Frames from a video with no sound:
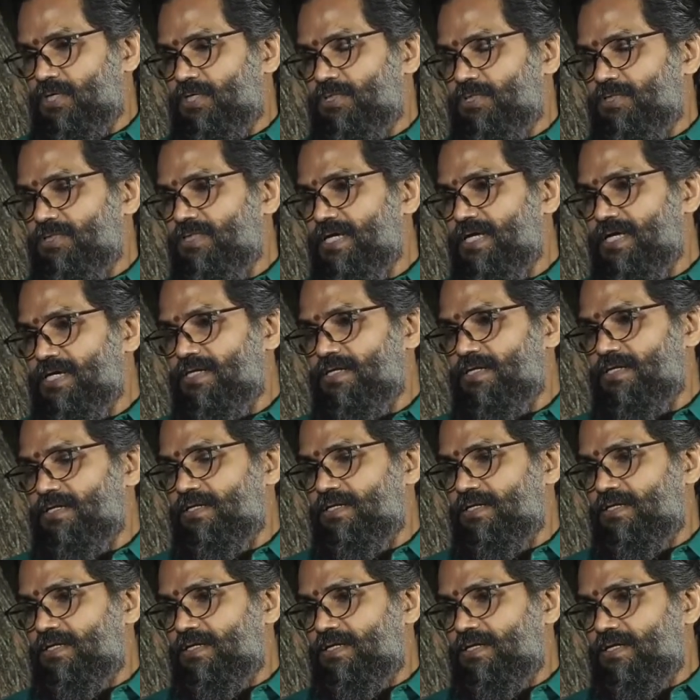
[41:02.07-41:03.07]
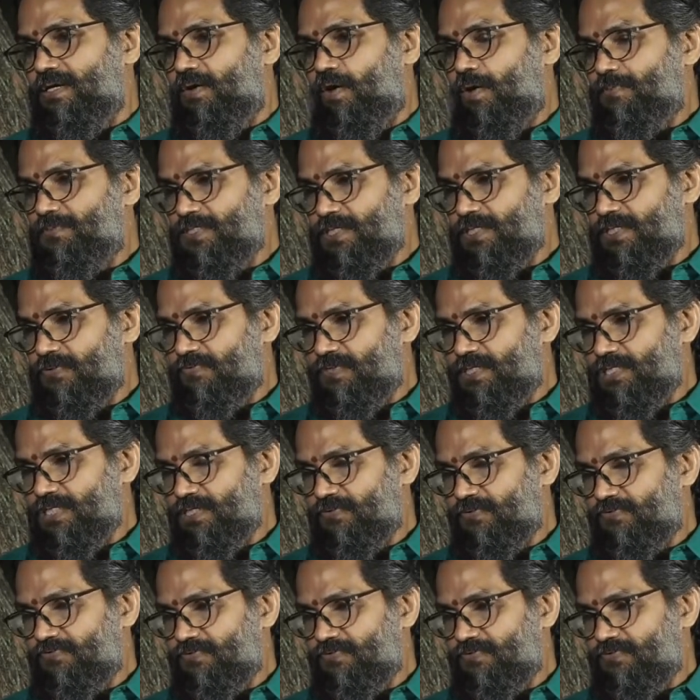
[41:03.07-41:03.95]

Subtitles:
then observation of the